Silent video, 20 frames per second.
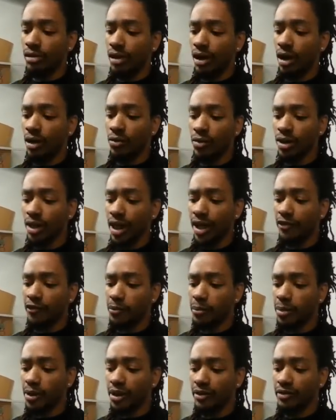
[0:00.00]
I don't really have
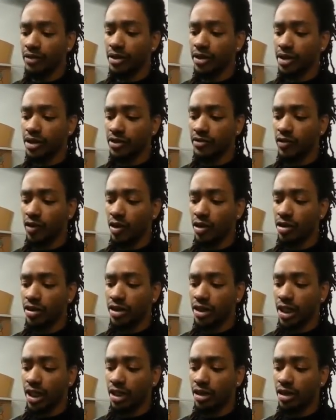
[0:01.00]
a preference as far as